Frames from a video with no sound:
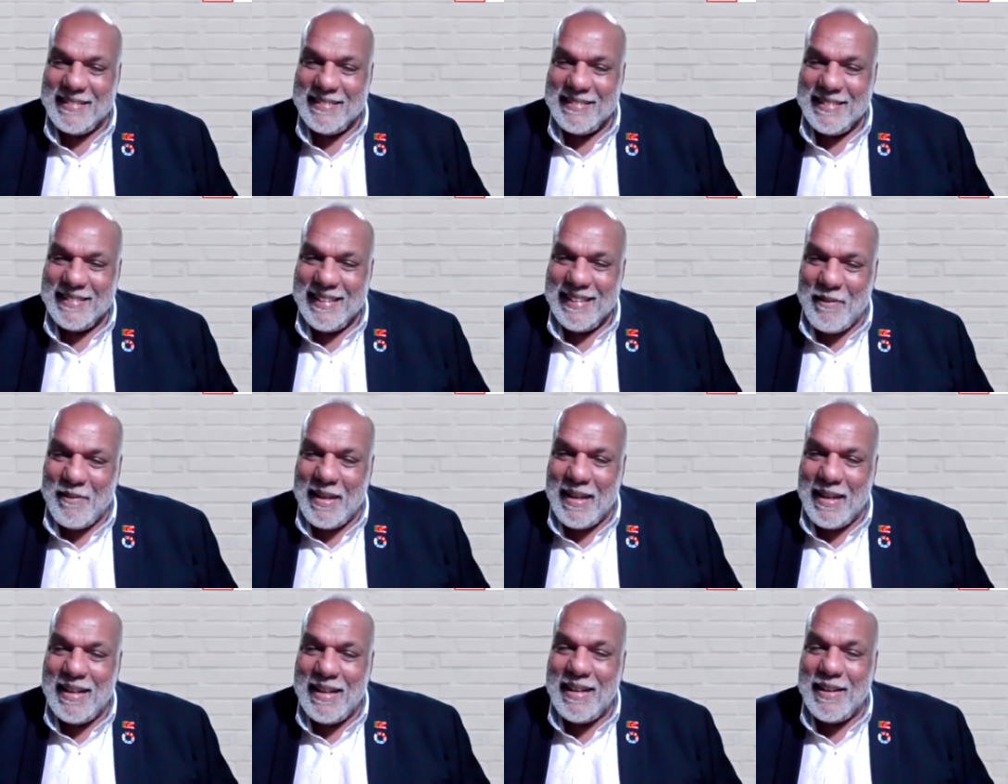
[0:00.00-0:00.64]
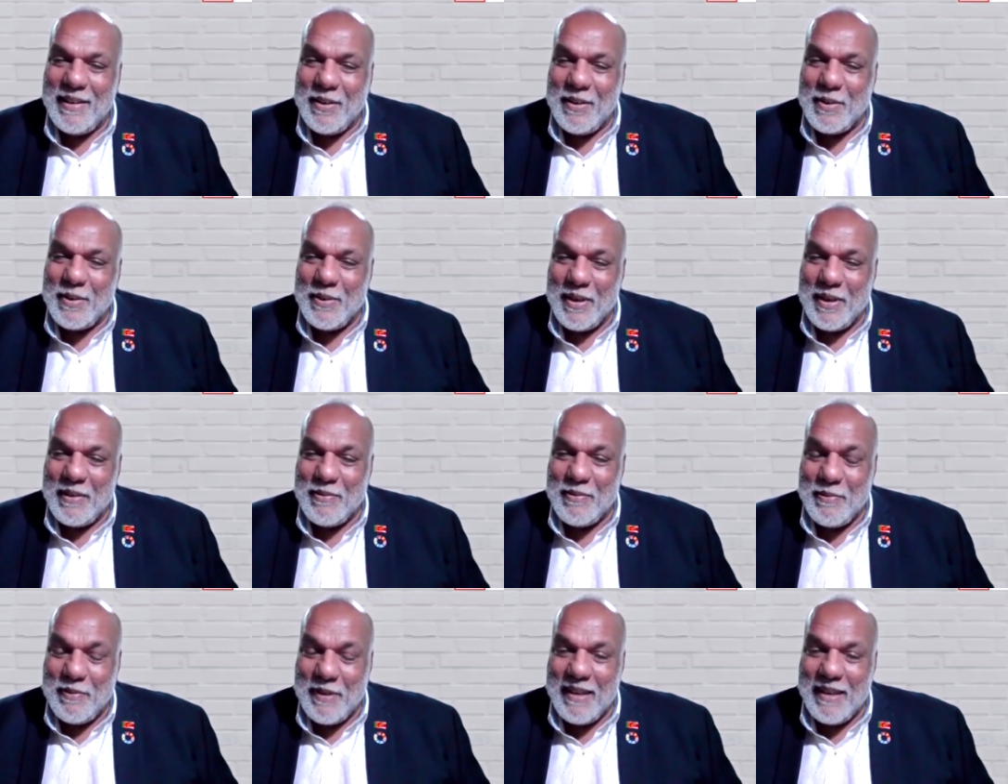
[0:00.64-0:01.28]
And we need
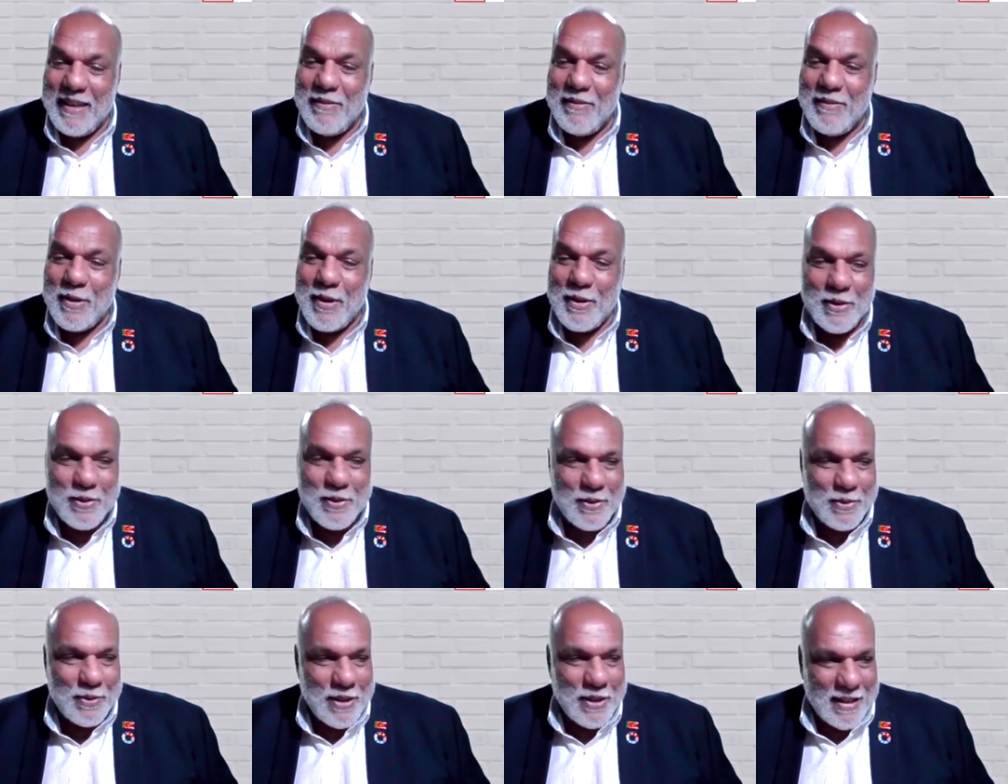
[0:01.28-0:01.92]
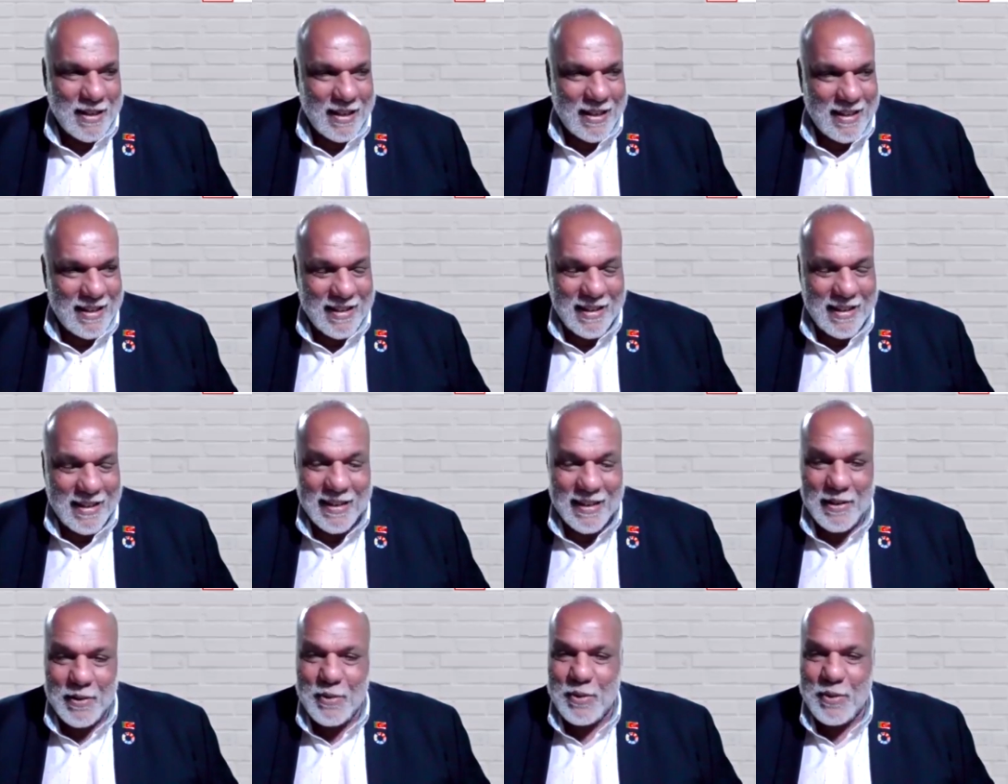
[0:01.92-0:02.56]
to, if we want to
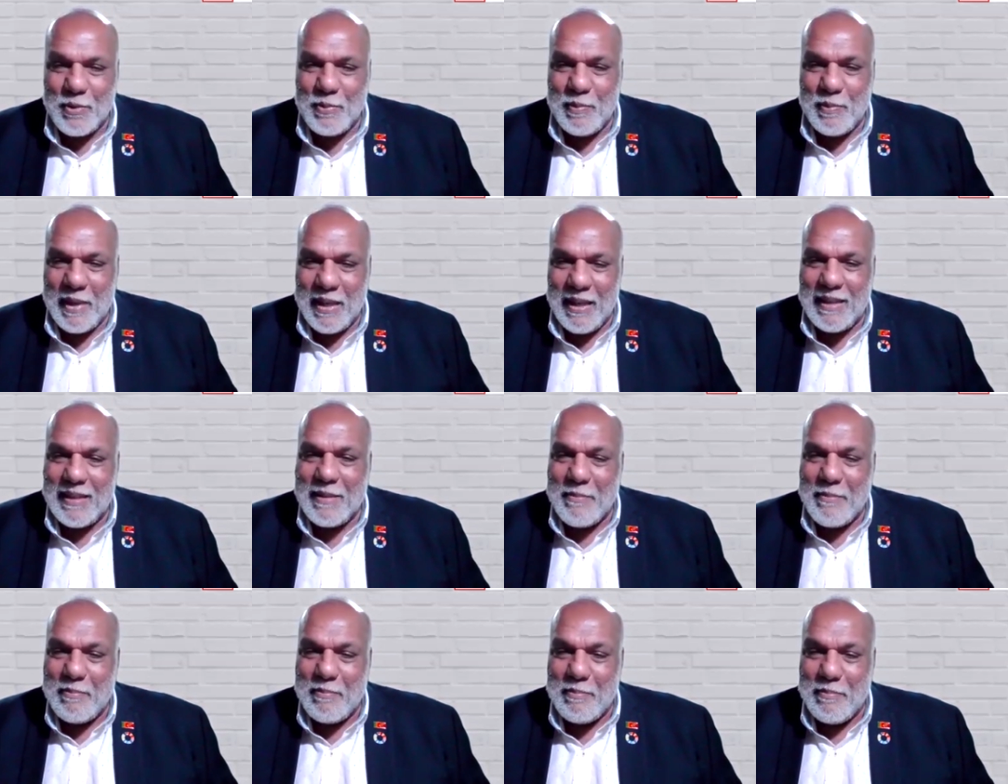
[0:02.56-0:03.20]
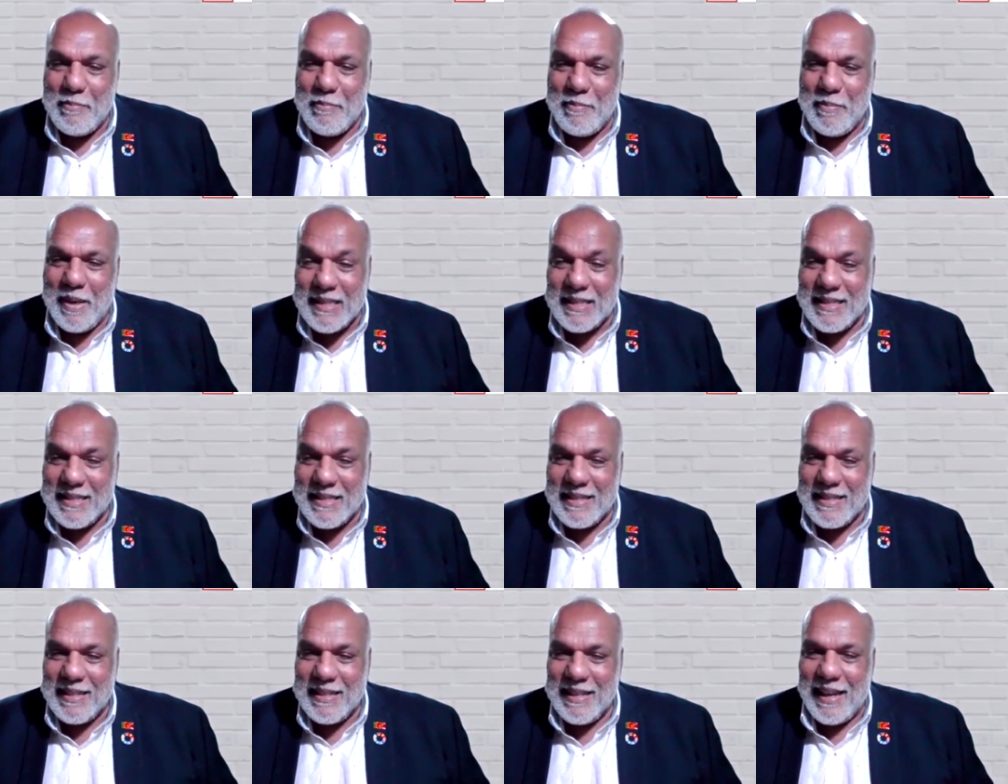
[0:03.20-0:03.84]
continue to be the
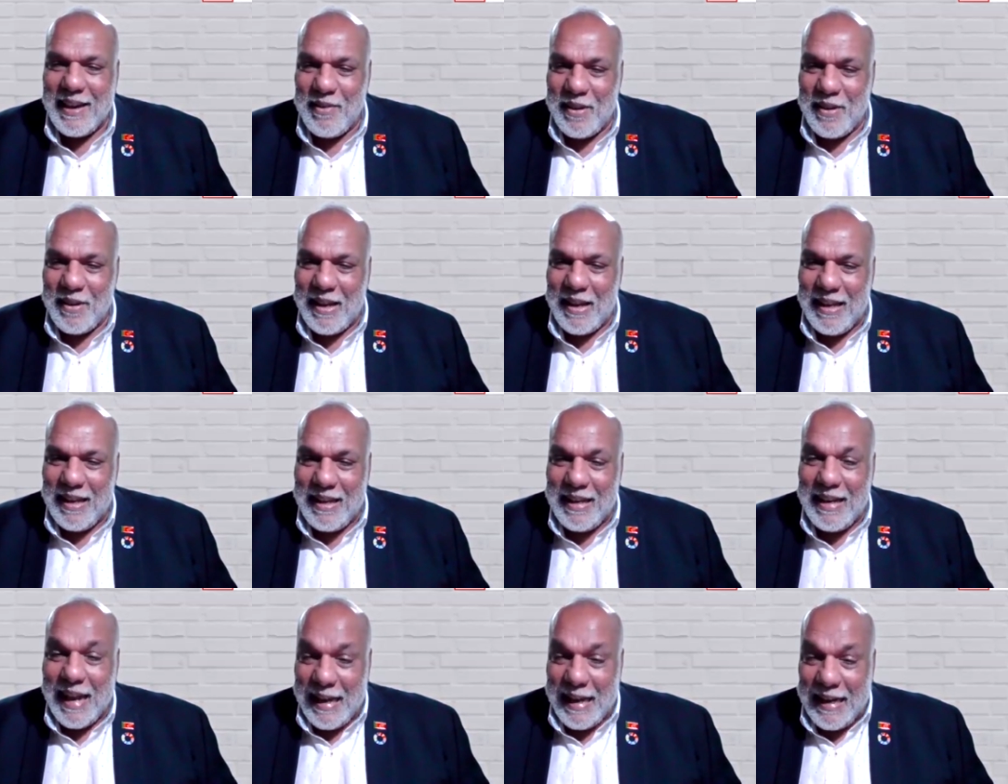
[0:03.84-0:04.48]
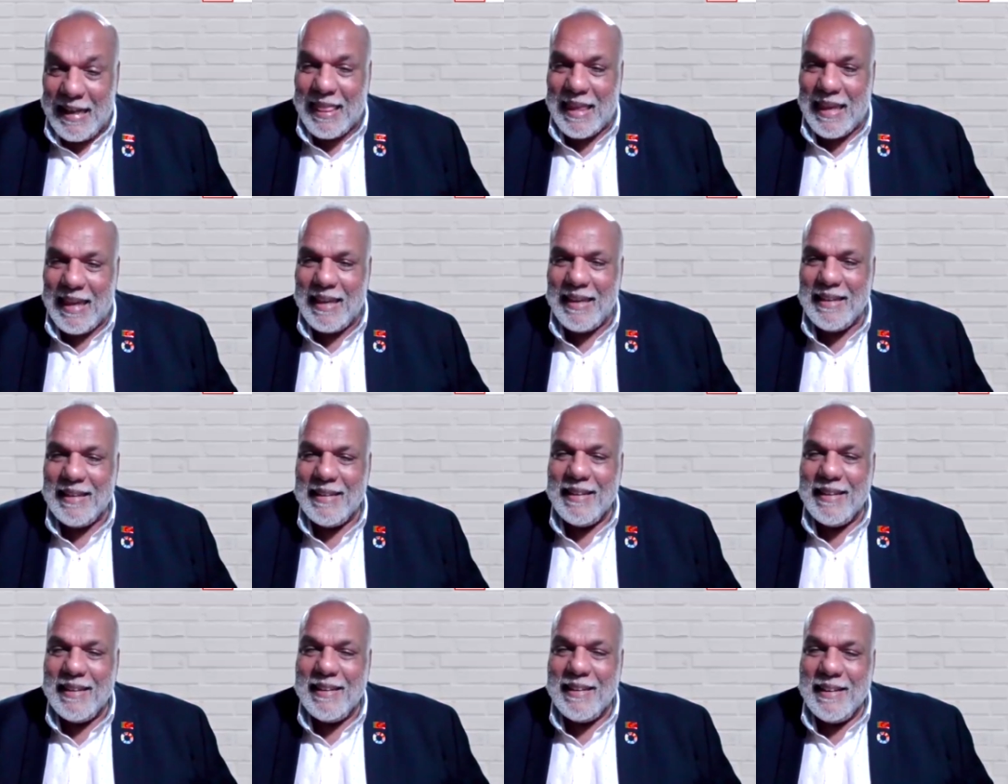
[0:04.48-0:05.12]
best of in
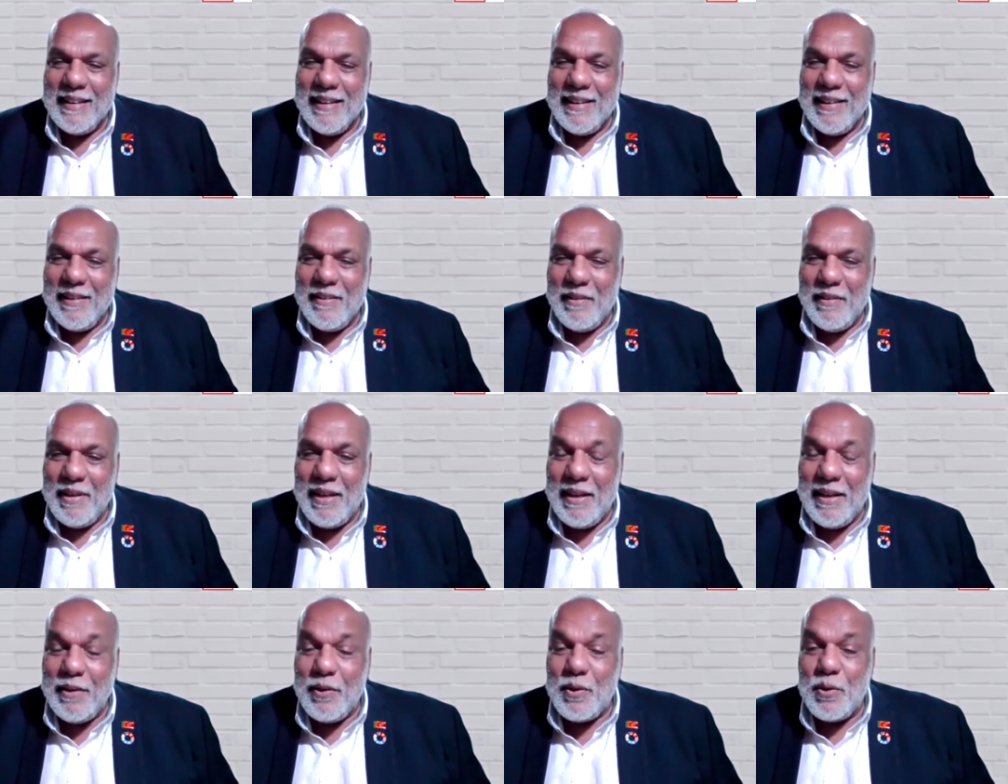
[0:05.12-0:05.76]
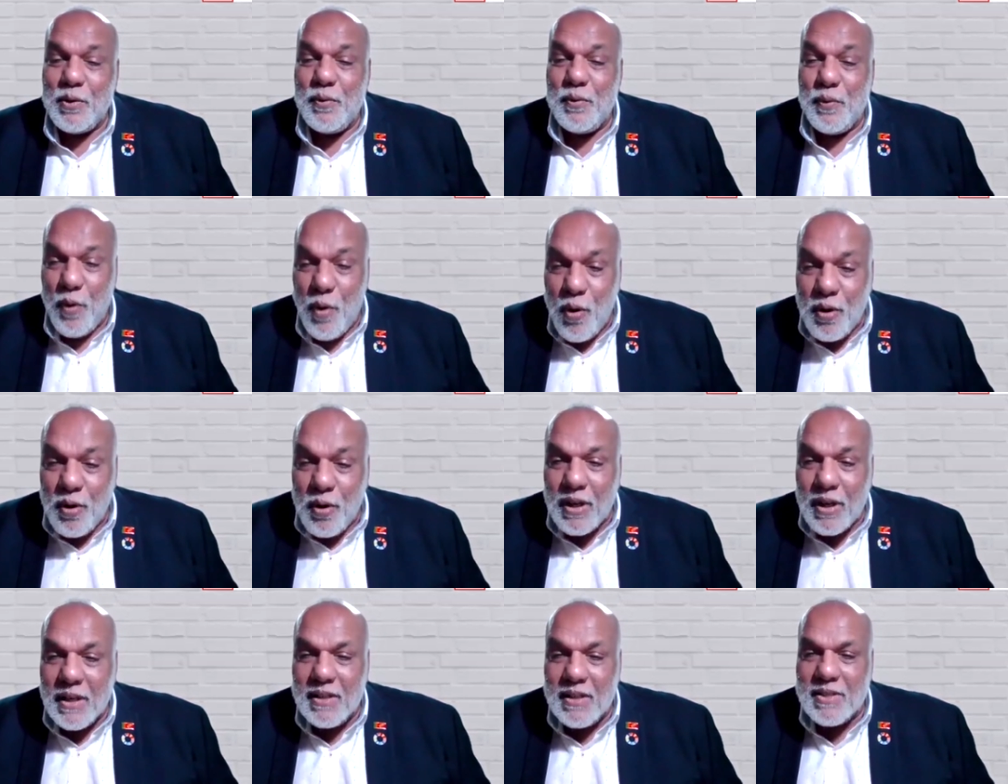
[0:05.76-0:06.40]
anything, we need to
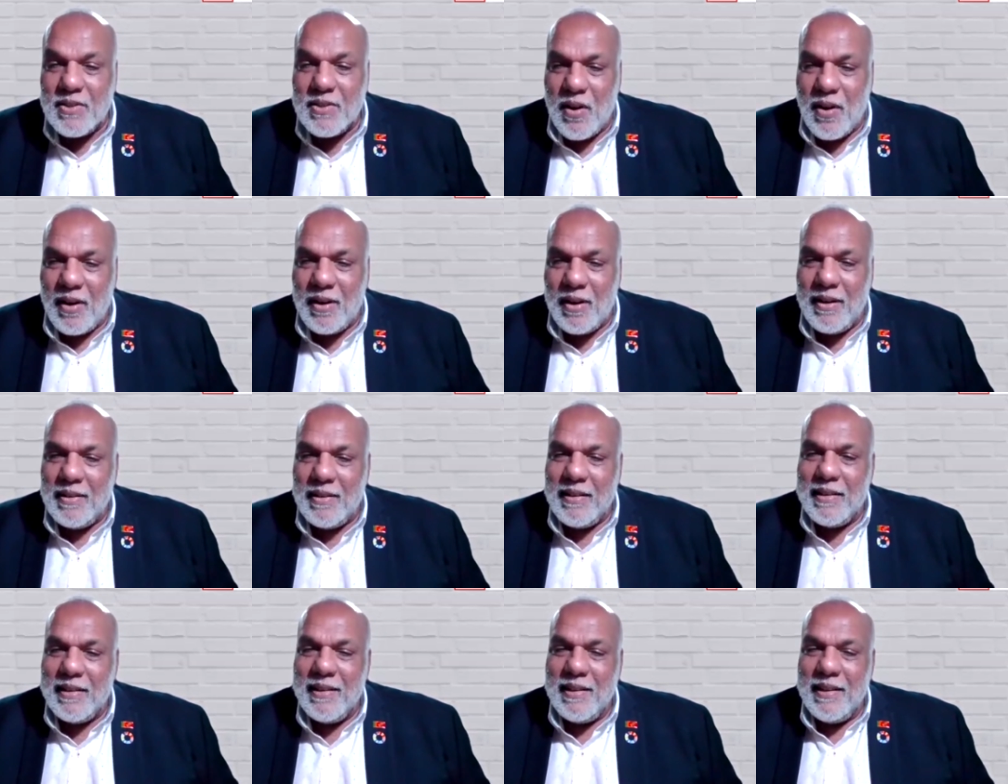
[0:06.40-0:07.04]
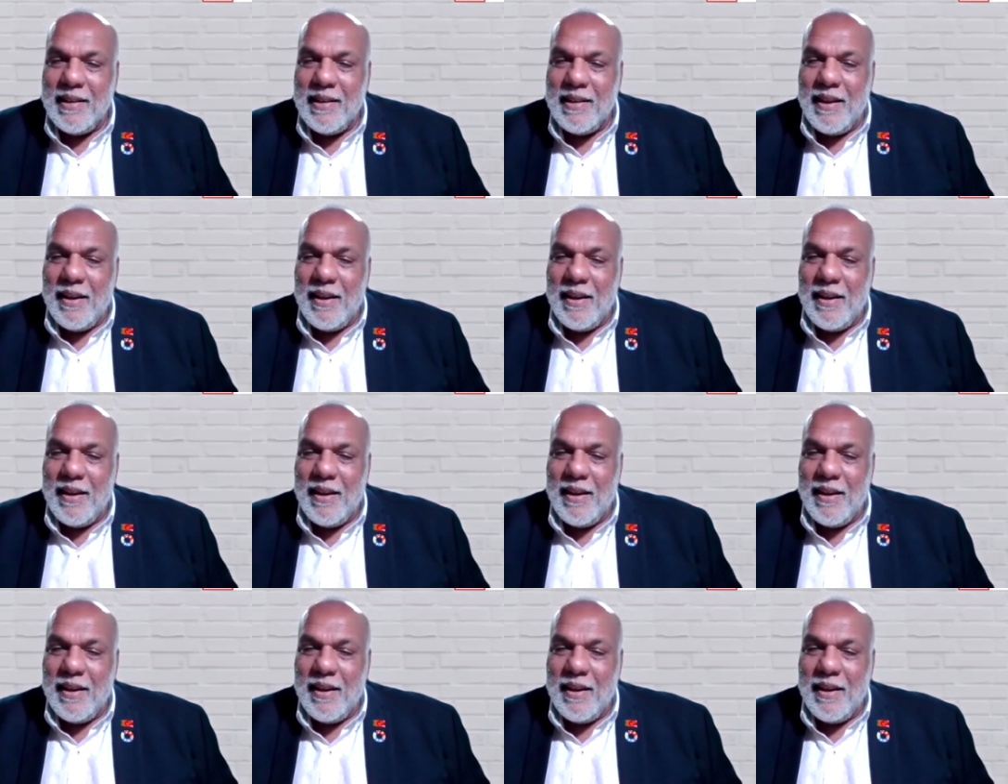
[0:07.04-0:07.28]
focus on